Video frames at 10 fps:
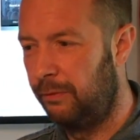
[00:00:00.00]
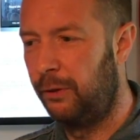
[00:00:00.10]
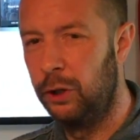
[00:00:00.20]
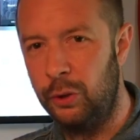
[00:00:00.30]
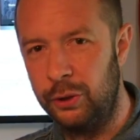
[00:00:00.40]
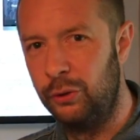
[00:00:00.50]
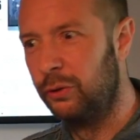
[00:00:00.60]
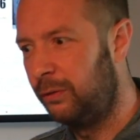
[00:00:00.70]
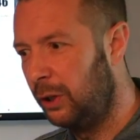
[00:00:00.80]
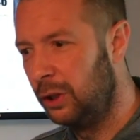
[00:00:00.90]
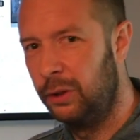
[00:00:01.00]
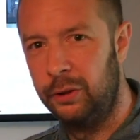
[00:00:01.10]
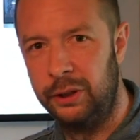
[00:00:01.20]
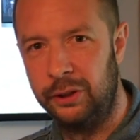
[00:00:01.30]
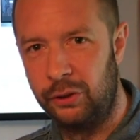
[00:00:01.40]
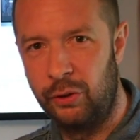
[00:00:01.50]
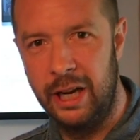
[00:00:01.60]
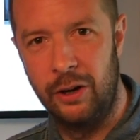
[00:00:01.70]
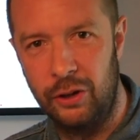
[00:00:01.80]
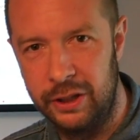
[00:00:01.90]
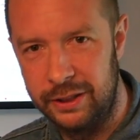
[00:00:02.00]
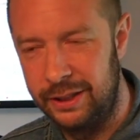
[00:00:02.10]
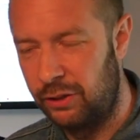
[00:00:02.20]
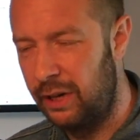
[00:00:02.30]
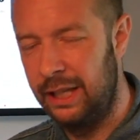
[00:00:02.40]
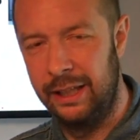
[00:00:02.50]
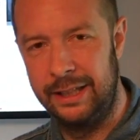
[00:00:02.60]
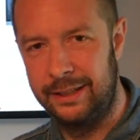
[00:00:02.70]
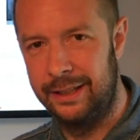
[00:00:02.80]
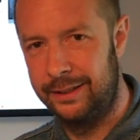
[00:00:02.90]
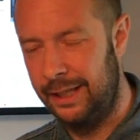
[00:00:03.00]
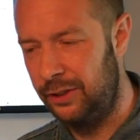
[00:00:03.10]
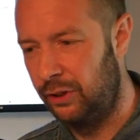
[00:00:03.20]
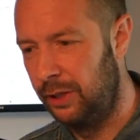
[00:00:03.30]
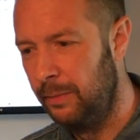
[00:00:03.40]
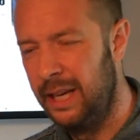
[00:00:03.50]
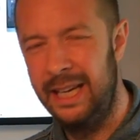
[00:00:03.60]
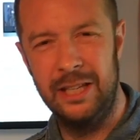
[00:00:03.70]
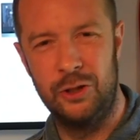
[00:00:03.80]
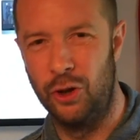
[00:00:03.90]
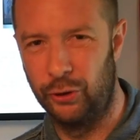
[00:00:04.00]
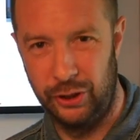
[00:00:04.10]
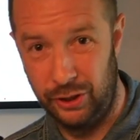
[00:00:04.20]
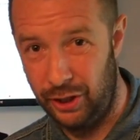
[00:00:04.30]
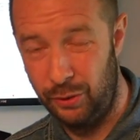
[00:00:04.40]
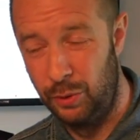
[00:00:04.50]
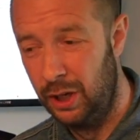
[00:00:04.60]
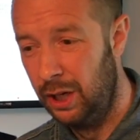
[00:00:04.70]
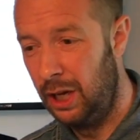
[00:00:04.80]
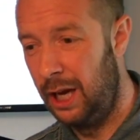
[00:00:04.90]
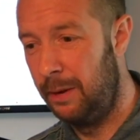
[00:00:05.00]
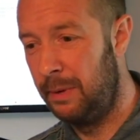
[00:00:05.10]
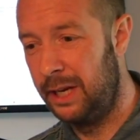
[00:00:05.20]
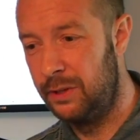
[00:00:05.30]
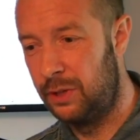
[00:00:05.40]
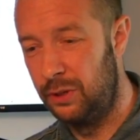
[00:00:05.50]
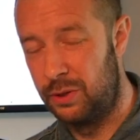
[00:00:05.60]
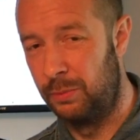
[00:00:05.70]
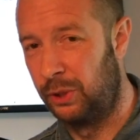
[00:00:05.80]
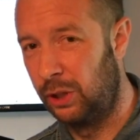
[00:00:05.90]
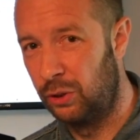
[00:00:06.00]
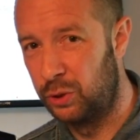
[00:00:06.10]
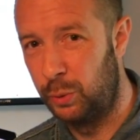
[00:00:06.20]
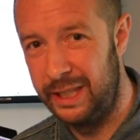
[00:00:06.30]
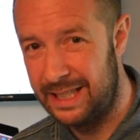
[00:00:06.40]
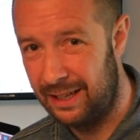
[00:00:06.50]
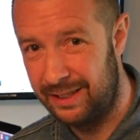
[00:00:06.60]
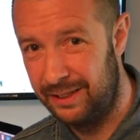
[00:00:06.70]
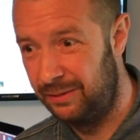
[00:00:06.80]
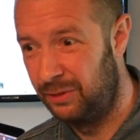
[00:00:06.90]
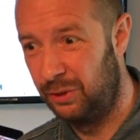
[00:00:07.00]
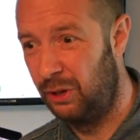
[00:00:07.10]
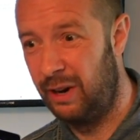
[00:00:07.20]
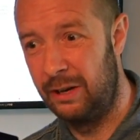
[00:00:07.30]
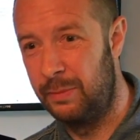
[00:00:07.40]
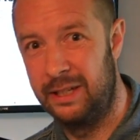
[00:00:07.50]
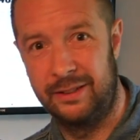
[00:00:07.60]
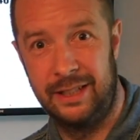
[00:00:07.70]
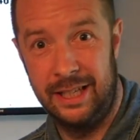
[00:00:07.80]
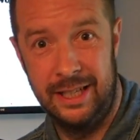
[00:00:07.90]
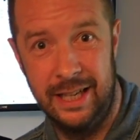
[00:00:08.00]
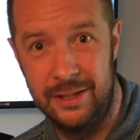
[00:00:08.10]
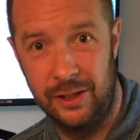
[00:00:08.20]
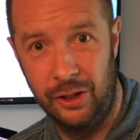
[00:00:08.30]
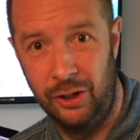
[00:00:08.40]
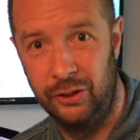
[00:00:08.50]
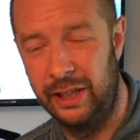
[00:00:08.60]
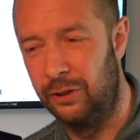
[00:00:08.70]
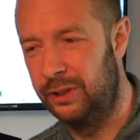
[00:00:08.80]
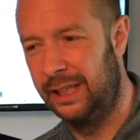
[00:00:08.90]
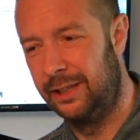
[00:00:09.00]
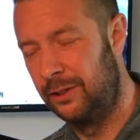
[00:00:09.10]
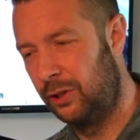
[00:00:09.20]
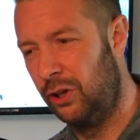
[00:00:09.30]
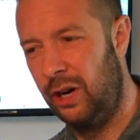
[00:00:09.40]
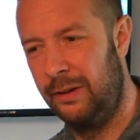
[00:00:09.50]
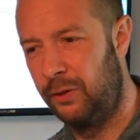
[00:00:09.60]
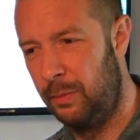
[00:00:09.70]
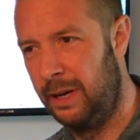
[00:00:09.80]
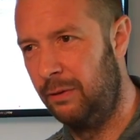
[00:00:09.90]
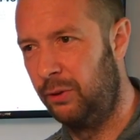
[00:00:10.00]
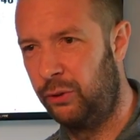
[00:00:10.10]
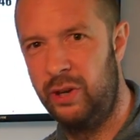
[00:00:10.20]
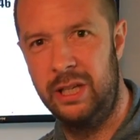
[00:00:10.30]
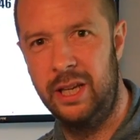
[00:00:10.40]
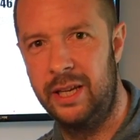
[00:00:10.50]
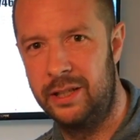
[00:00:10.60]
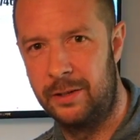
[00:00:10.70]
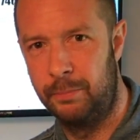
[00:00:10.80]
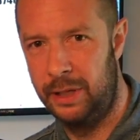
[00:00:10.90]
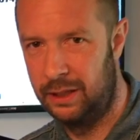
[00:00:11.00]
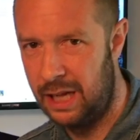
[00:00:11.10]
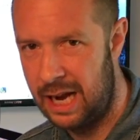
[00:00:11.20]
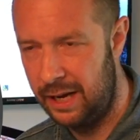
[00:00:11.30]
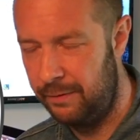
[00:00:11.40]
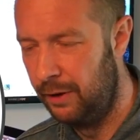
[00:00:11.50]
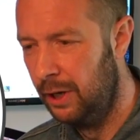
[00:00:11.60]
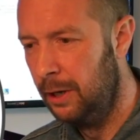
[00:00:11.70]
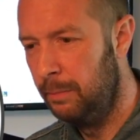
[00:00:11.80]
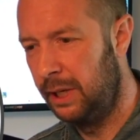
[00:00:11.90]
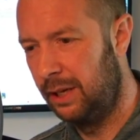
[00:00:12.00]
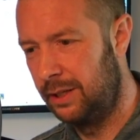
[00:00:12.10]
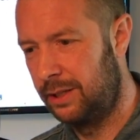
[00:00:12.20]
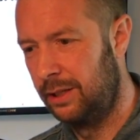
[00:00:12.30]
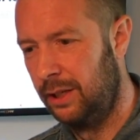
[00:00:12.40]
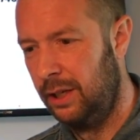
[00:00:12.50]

follow and unfollow and create audiences, create lists, etc. It's nothing new. I used to use something called TweetAdder around about 6 years ago. They got taken to court after about 3 years of being live because